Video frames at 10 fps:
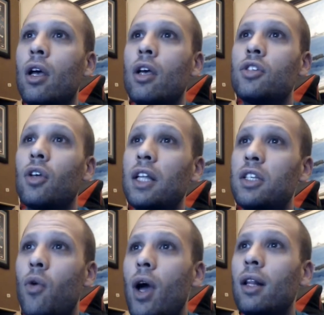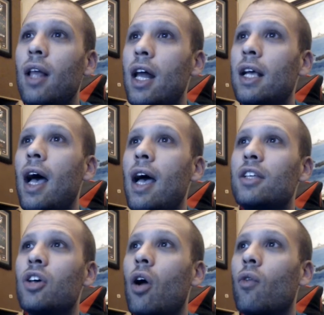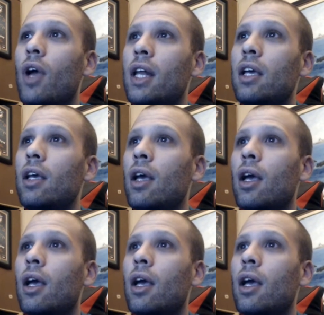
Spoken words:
So that's quite a lot of guys already,